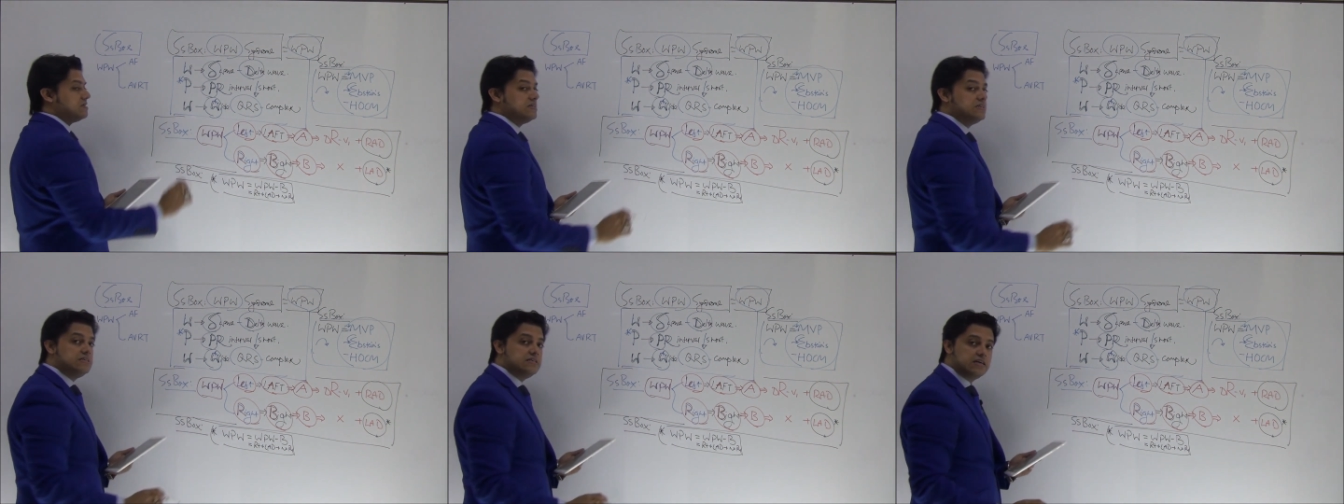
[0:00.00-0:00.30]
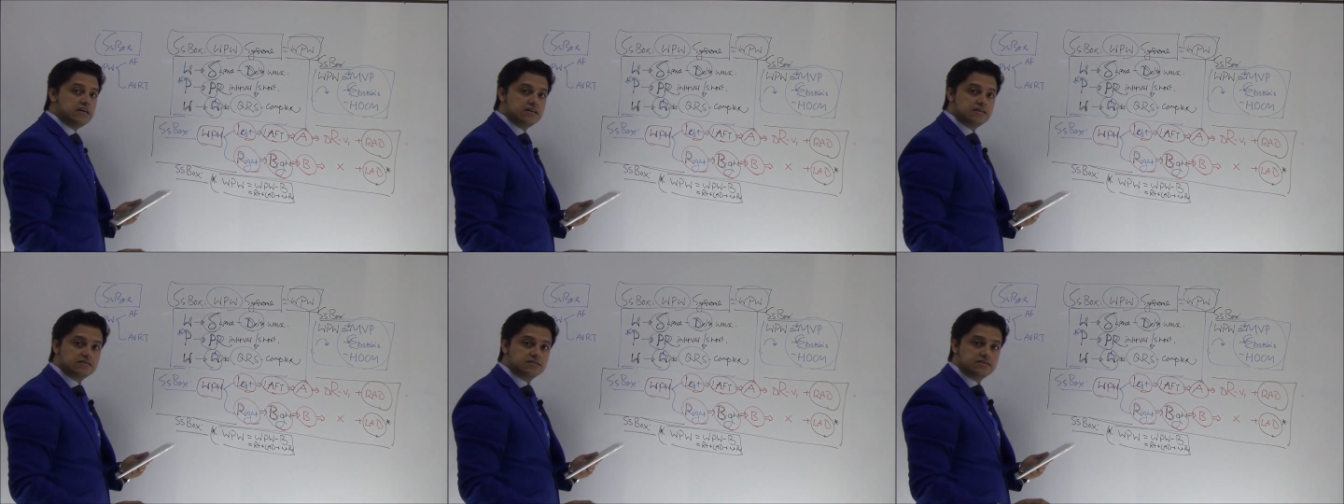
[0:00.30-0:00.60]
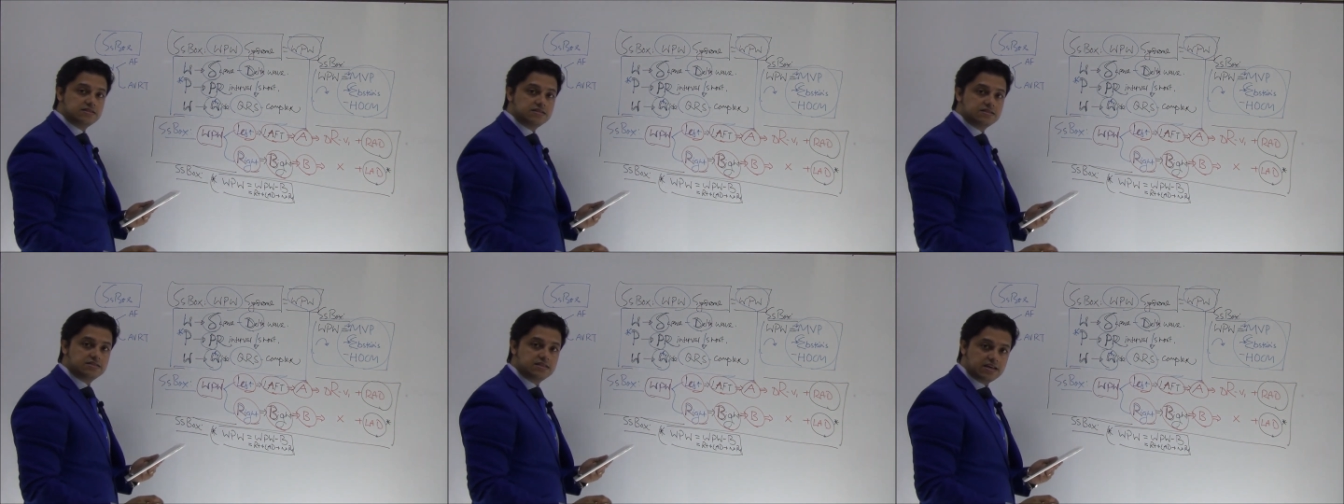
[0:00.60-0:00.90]

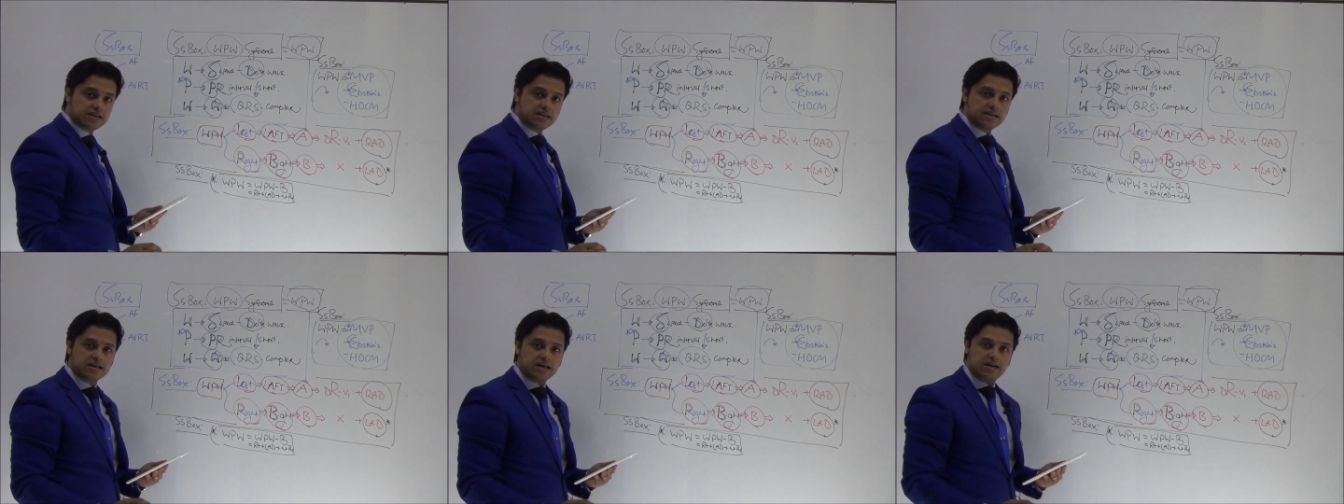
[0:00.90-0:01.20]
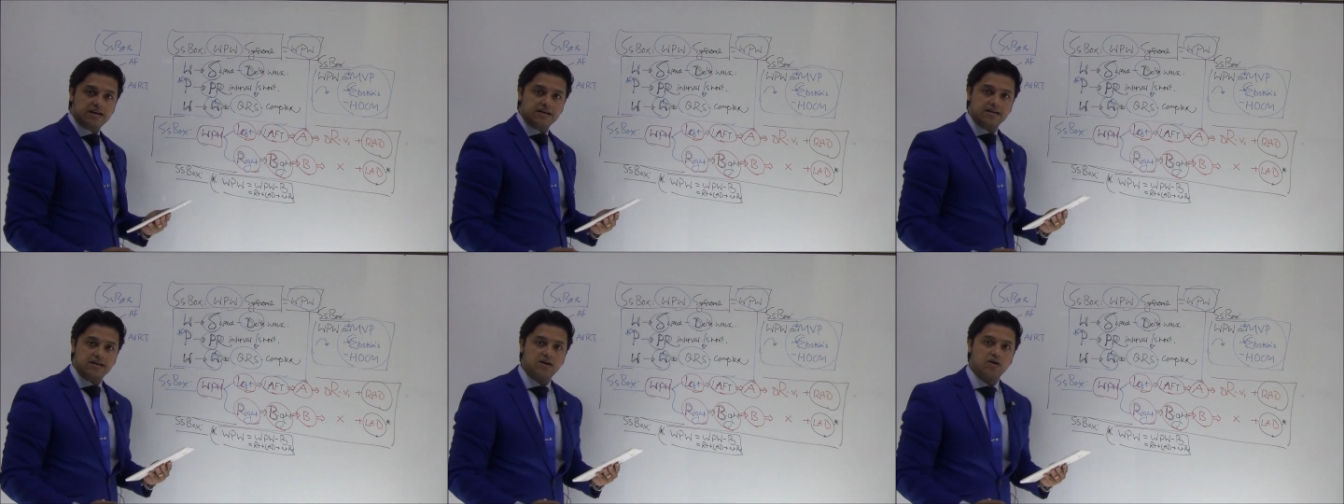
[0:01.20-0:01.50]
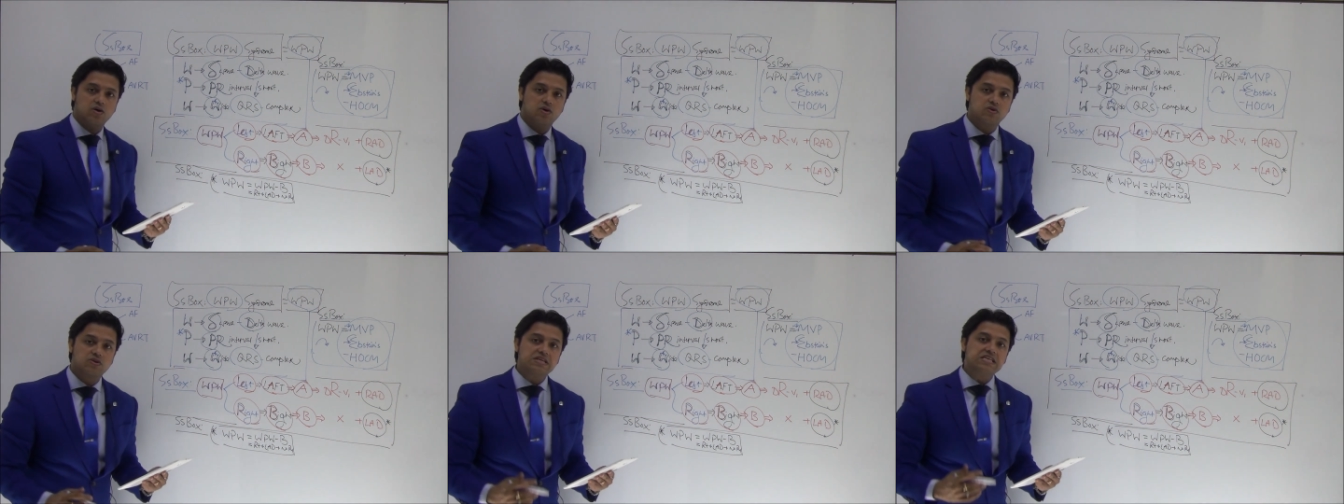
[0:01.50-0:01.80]
re-entry tachycardia
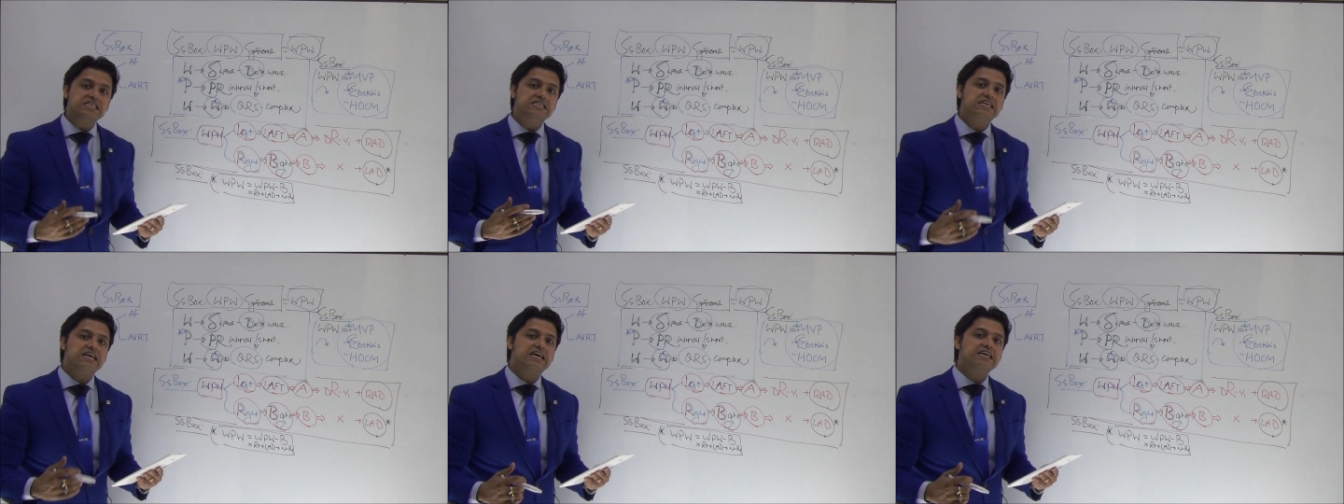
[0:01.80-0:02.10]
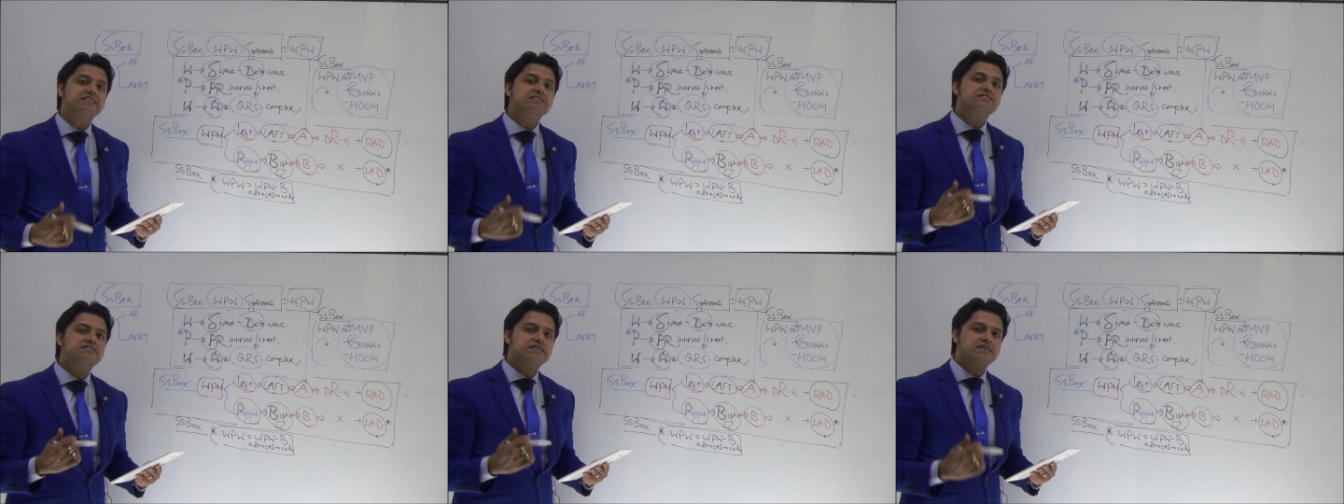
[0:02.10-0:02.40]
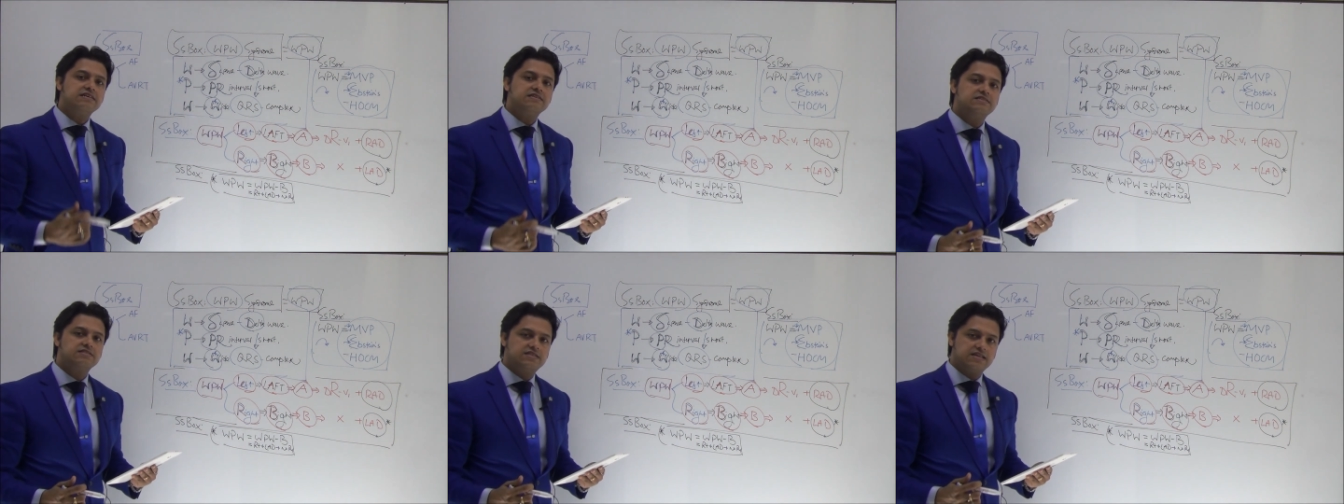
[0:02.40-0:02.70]
or
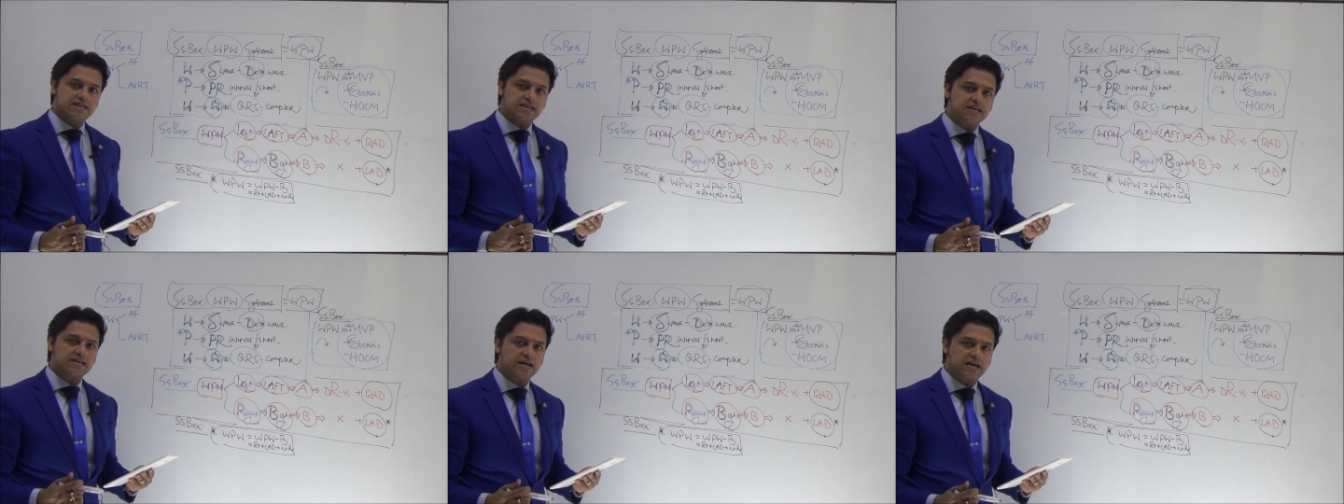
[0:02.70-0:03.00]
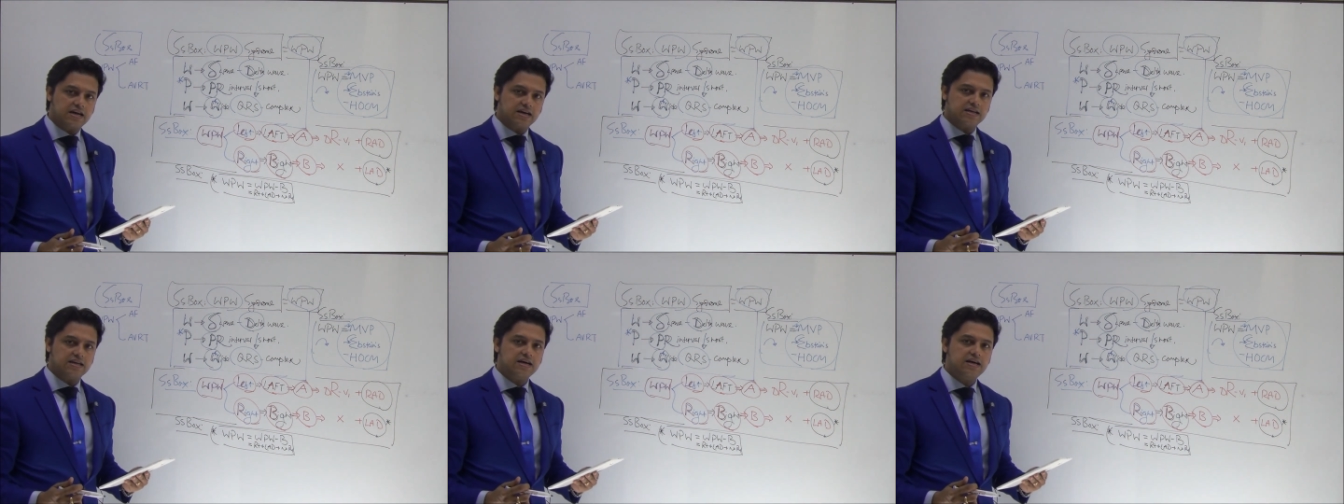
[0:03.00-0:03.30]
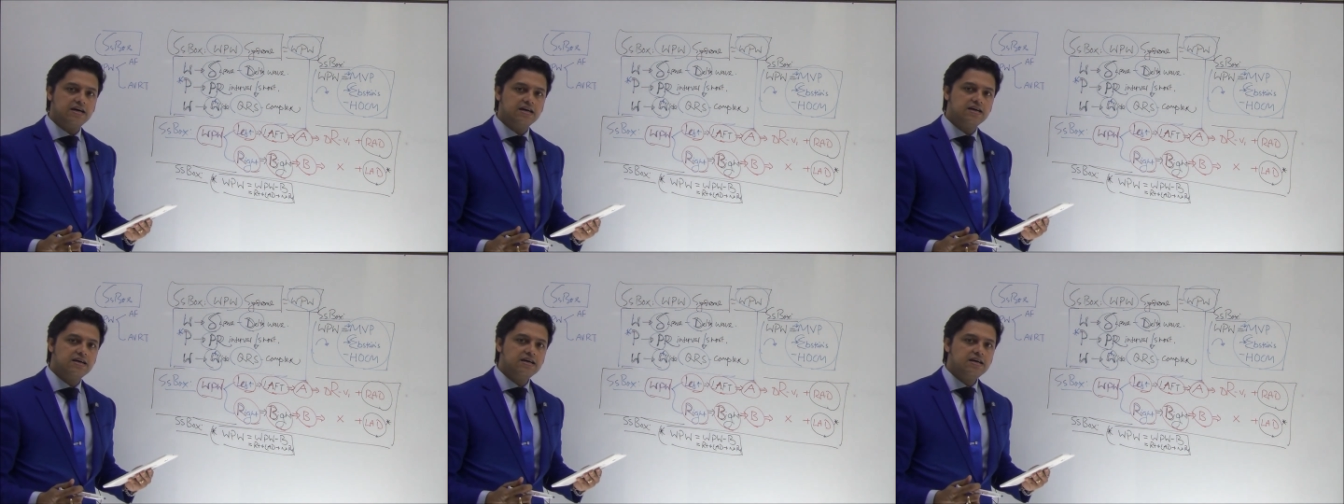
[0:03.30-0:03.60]
re-entrant
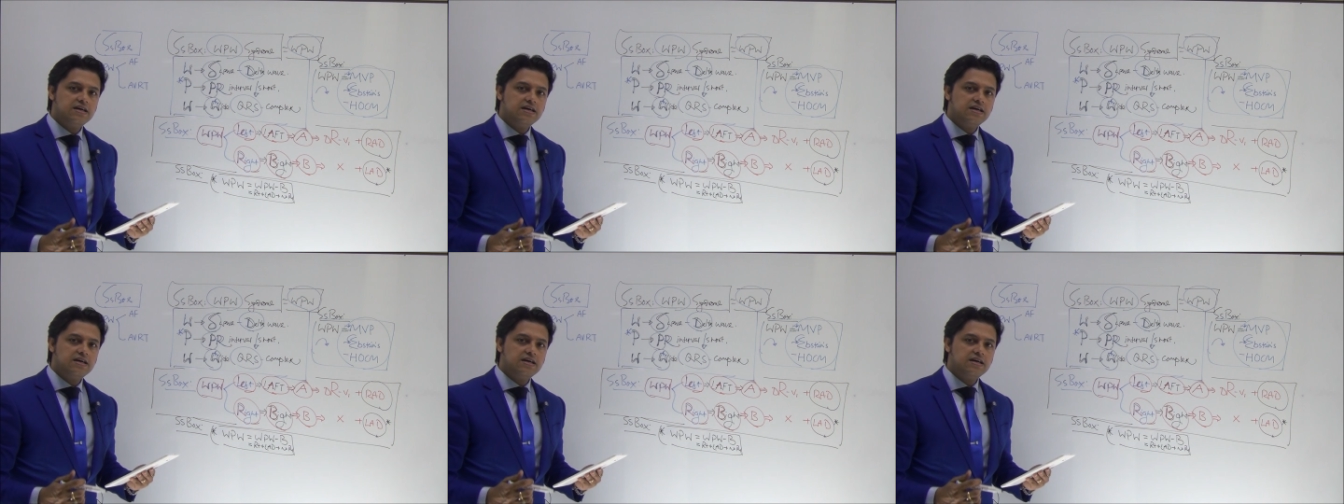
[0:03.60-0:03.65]
tachycardia,